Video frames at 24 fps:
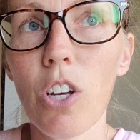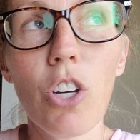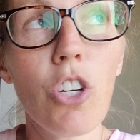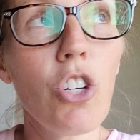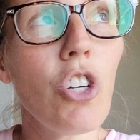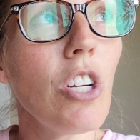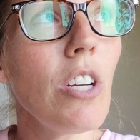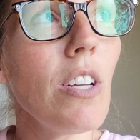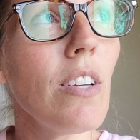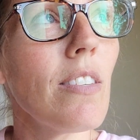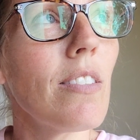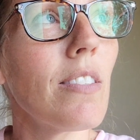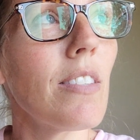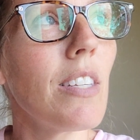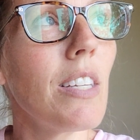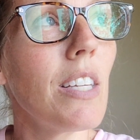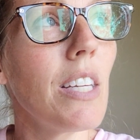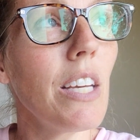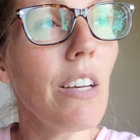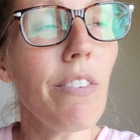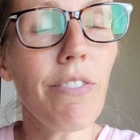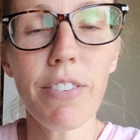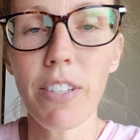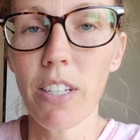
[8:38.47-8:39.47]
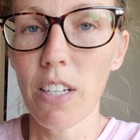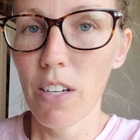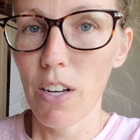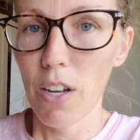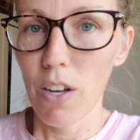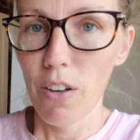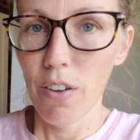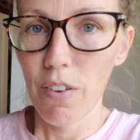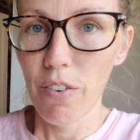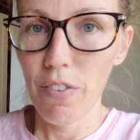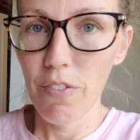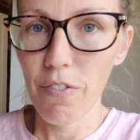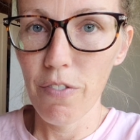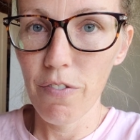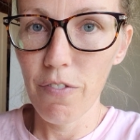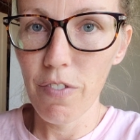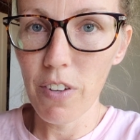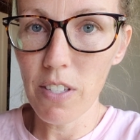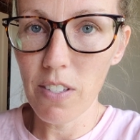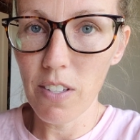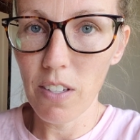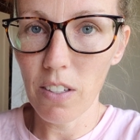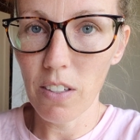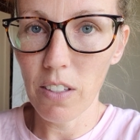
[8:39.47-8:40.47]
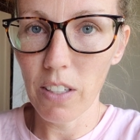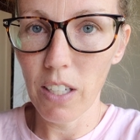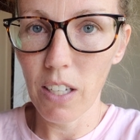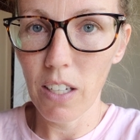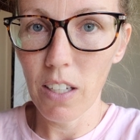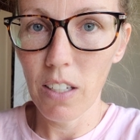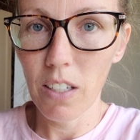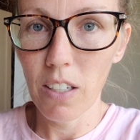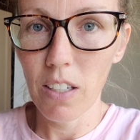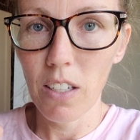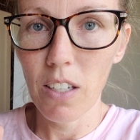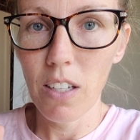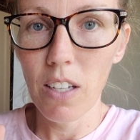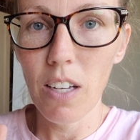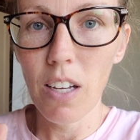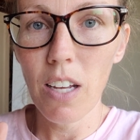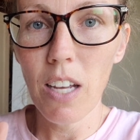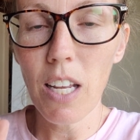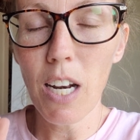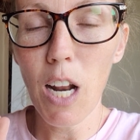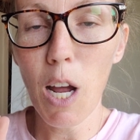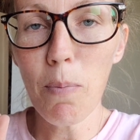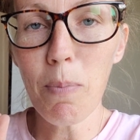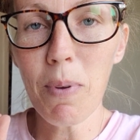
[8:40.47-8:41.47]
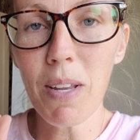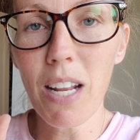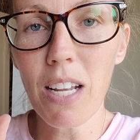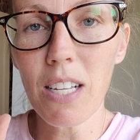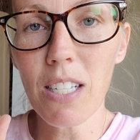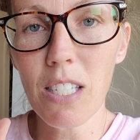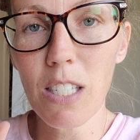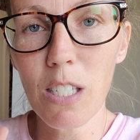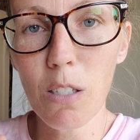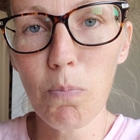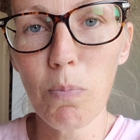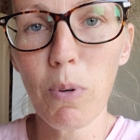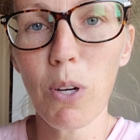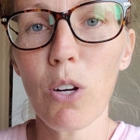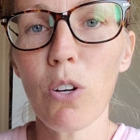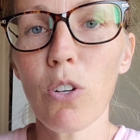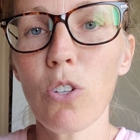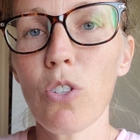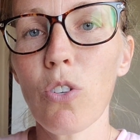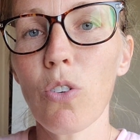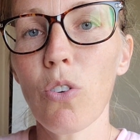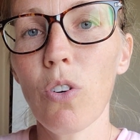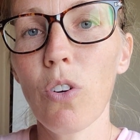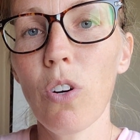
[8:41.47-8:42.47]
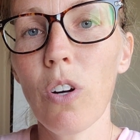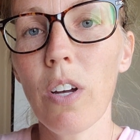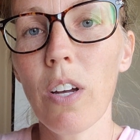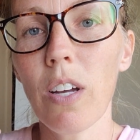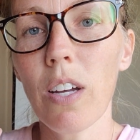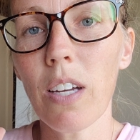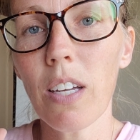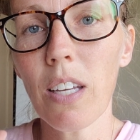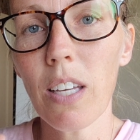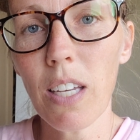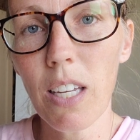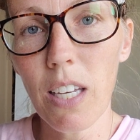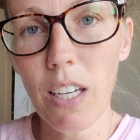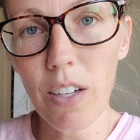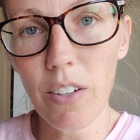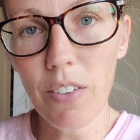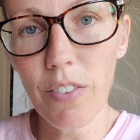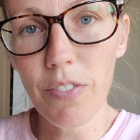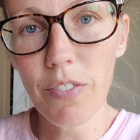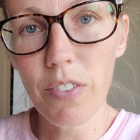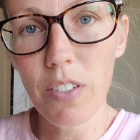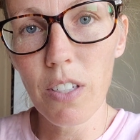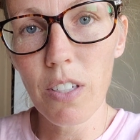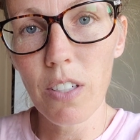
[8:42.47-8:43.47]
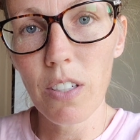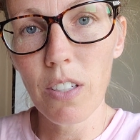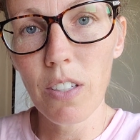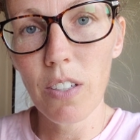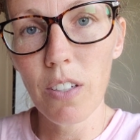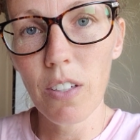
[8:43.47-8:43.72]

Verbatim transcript: She is gifted physically, and I mean a spiritual gift.